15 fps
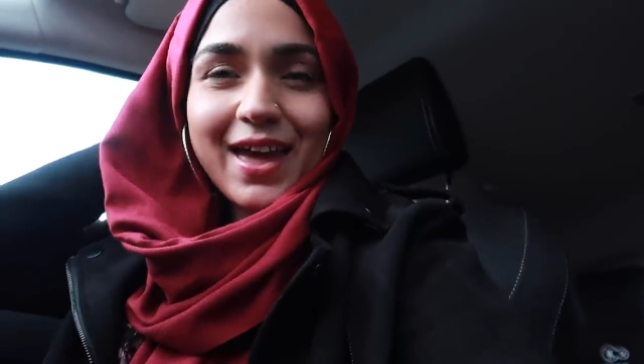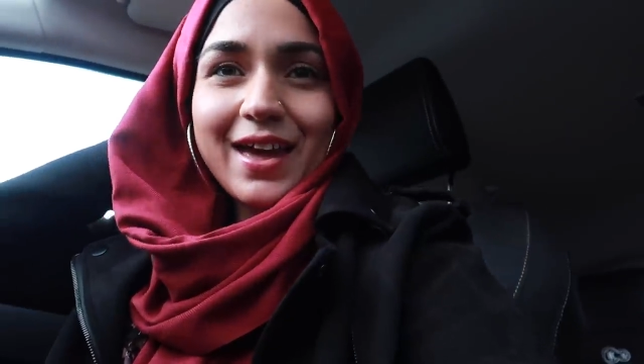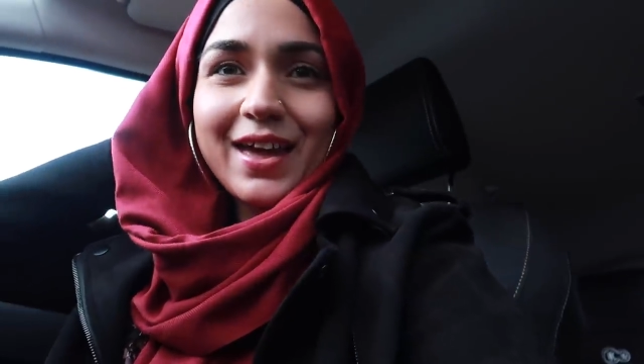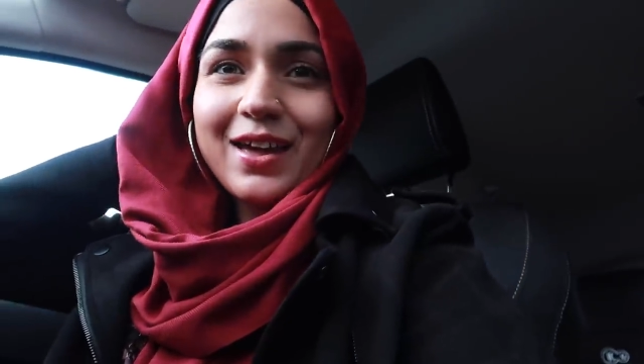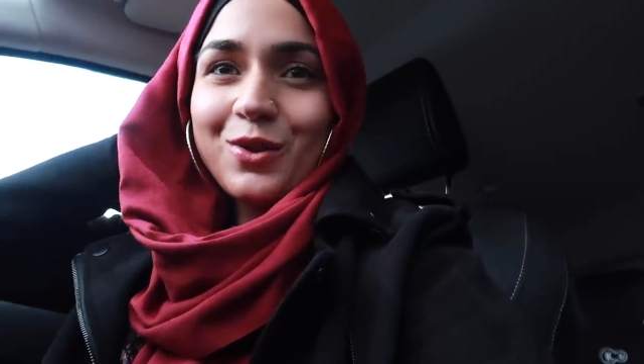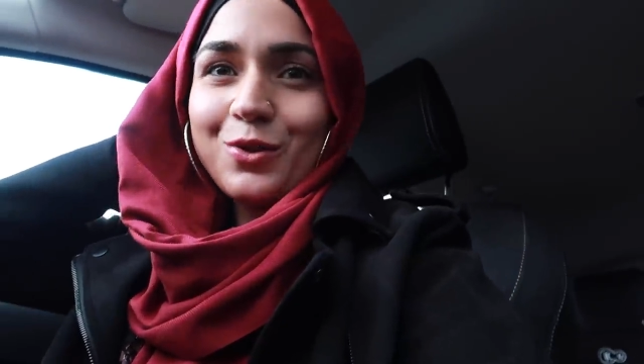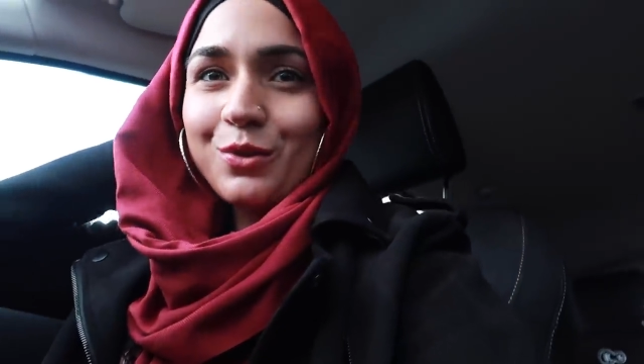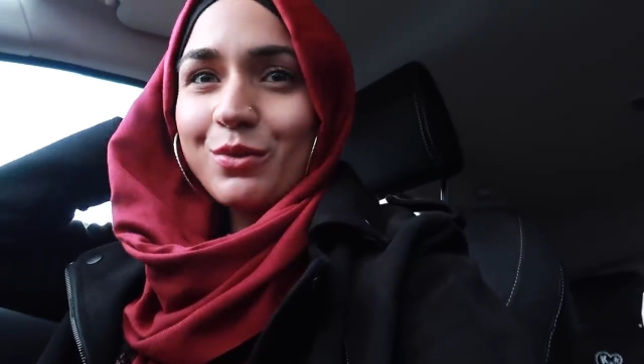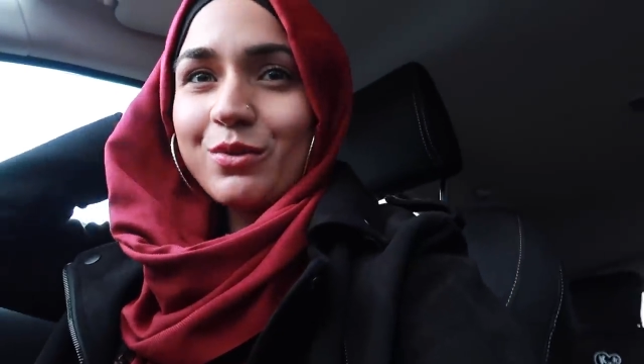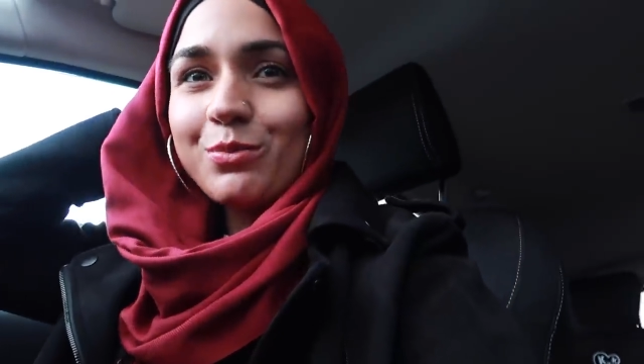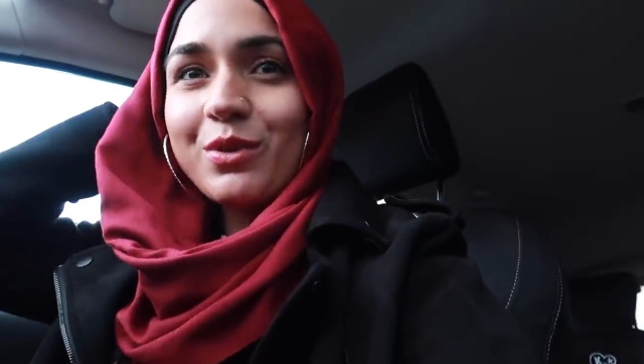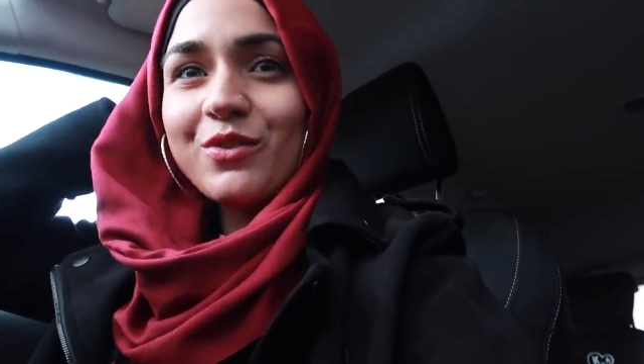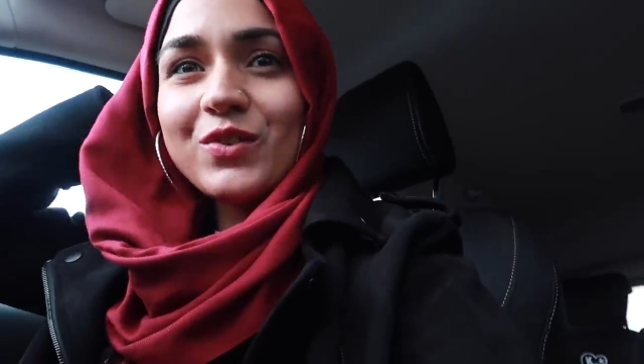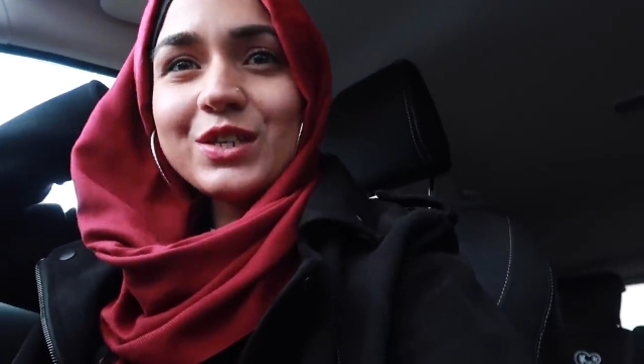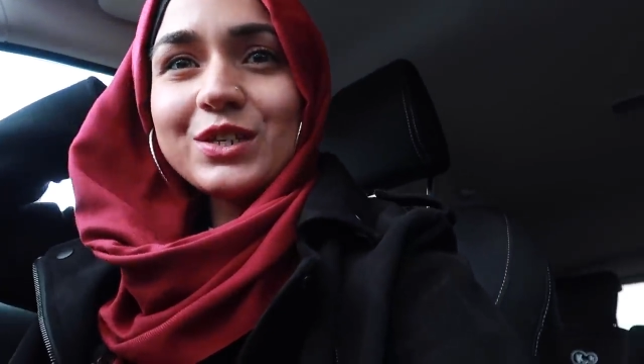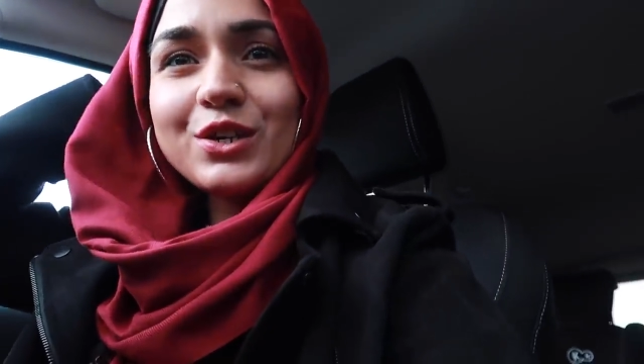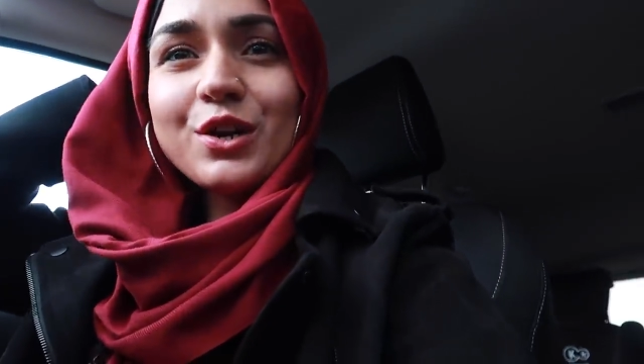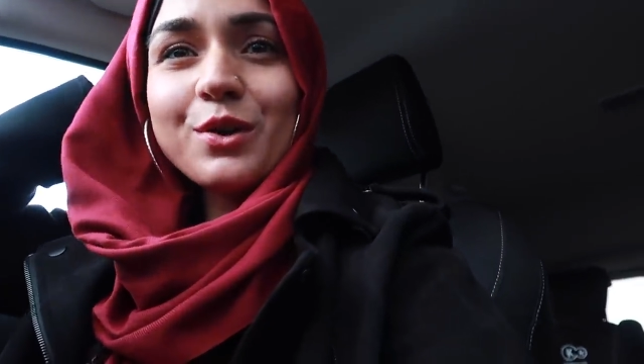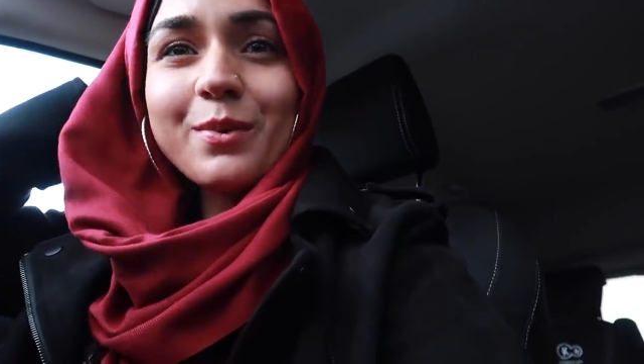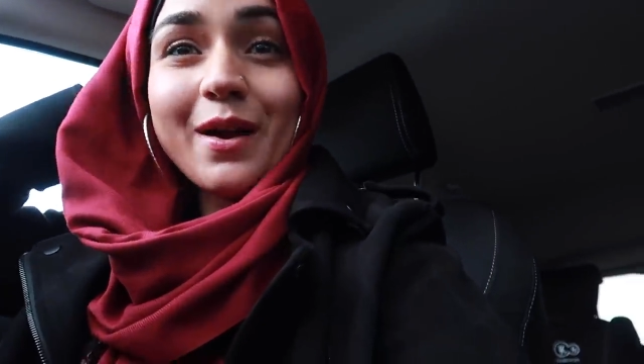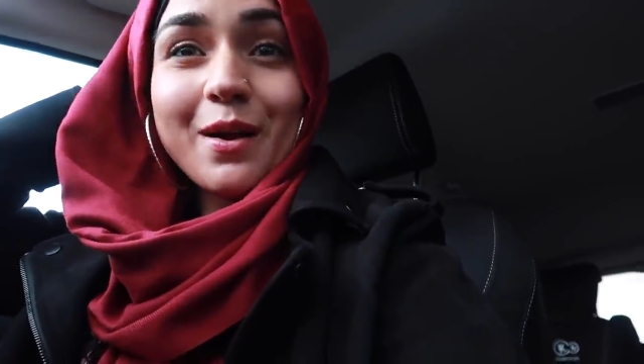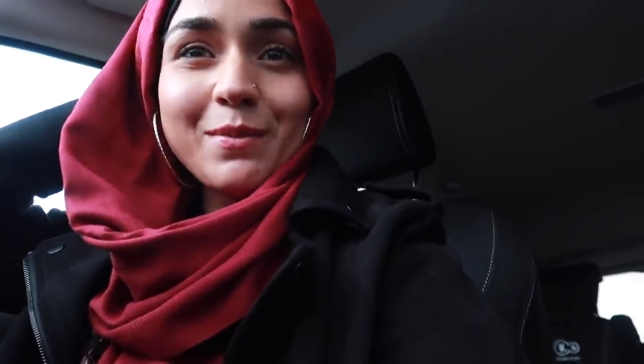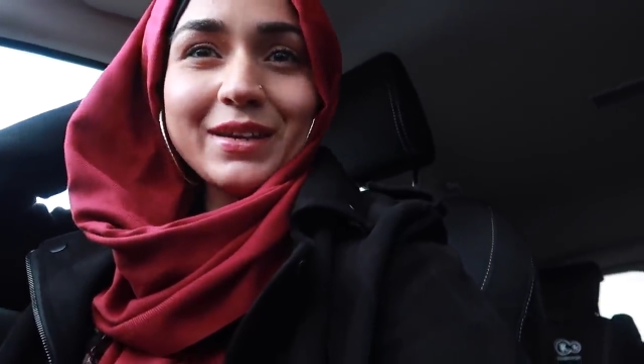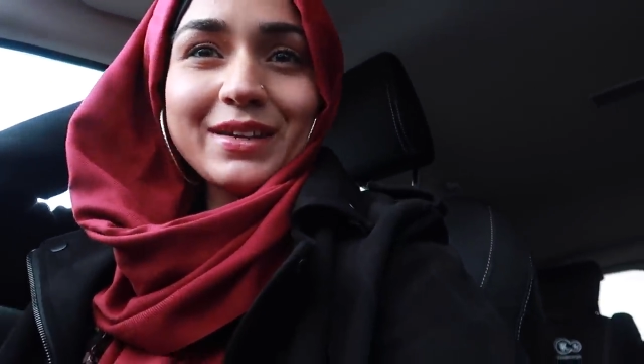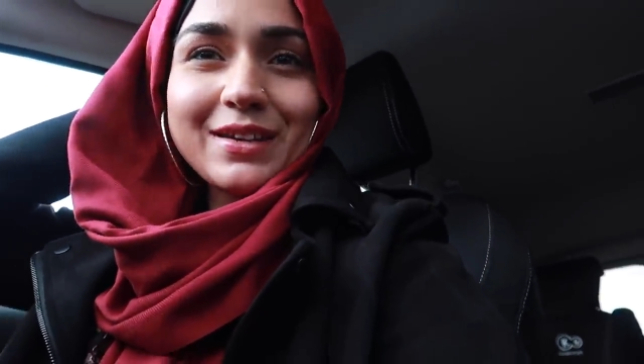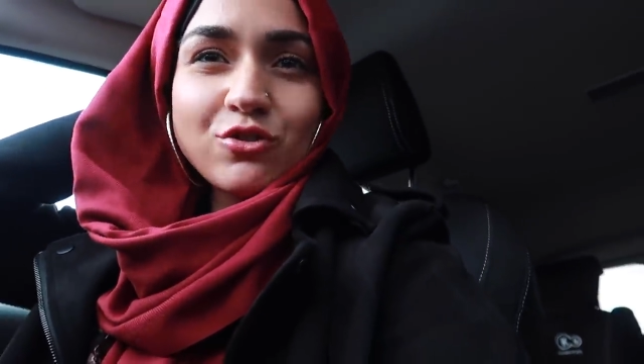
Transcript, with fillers: a cook with me video where I made